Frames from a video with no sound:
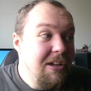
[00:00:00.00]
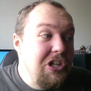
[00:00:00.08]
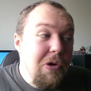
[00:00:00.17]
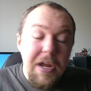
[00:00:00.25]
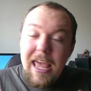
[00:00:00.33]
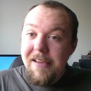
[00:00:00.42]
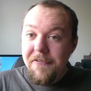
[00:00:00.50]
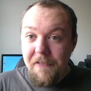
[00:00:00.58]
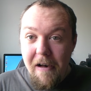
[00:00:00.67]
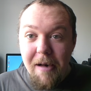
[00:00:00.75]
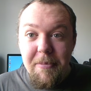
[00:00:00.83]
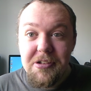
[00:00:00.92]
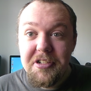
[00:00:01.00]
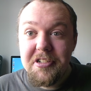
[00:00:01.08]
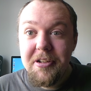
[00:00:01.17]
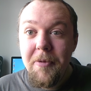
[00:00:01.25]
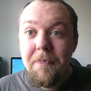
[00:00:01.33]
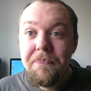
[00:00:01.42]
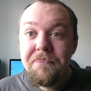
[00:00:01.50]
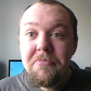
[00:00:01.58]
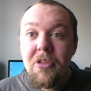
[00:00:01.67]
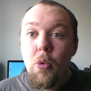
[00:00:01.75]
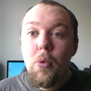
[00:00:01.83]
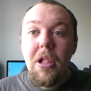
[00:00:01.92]
UK farmers
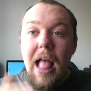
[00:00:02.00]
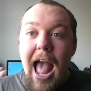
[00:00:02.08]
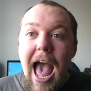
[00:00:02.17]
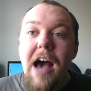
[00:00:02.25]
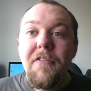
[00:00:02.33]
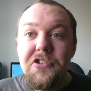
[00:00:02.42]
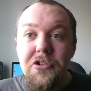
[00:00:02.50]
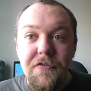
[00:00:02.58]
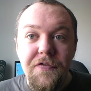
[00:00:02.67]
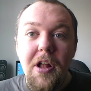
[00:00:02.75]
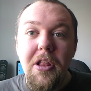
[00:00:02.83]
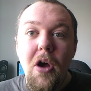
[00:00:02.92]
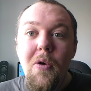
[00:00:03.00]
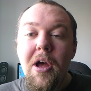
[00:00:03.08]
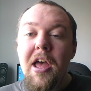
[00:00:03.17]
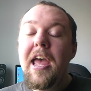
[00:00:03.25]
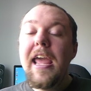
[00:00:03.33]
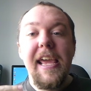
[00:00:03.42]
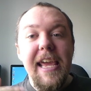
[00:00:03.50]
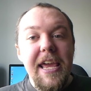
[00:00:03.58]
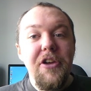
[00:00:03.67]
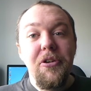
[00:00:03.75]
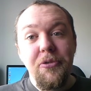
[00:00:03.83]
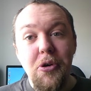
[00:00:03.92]
will have to follow
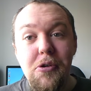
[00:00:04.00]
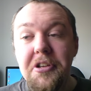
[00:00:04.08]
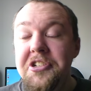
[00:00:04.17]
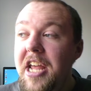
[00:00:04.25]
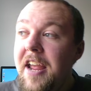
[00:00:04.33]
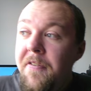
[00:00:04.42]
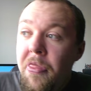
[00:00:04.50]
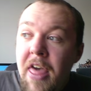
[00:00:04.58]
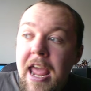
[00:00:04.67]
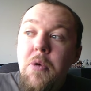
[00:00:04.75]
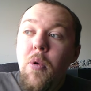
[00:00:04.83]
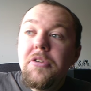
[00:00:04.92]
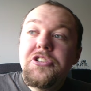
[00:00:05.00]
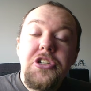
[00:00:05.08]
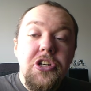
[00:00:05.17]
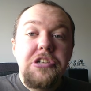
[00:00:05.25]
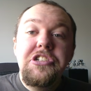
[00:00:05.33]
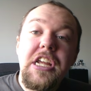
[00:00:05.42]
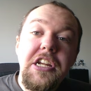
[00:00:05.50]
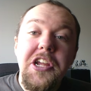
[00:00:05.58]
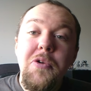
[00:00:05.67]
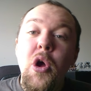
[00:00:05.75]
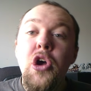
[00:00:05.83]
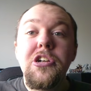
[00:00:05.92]
EU rules if they want to
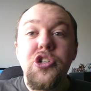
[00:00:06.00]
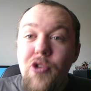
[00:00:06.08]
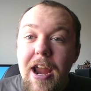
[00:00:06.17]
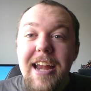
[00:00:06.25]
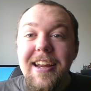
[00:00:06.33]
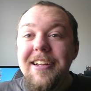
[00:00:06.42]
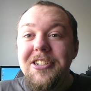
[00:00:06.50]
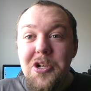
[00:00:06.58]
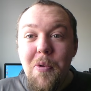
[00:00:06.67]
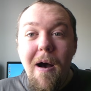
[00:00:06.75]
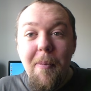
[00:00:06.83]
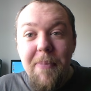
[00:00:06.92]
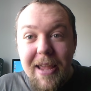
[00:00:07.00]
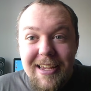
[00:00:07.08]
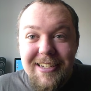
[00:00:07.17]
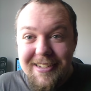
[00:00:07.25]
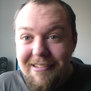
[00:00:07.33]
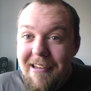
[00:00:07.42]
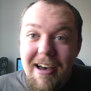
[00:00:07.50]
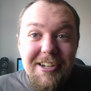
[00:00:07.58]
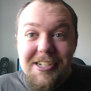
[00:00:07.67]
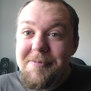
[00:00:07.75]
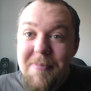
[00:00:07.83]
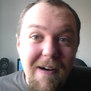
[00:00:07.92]
continue trading to our biggest,
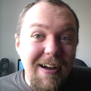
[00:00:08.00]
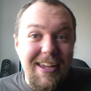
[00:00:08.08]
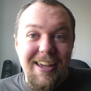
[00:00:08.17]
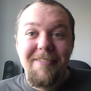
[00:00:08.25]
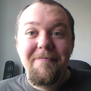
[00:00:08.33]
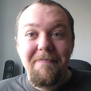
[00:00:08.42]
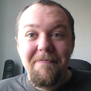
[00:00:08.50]
largest market.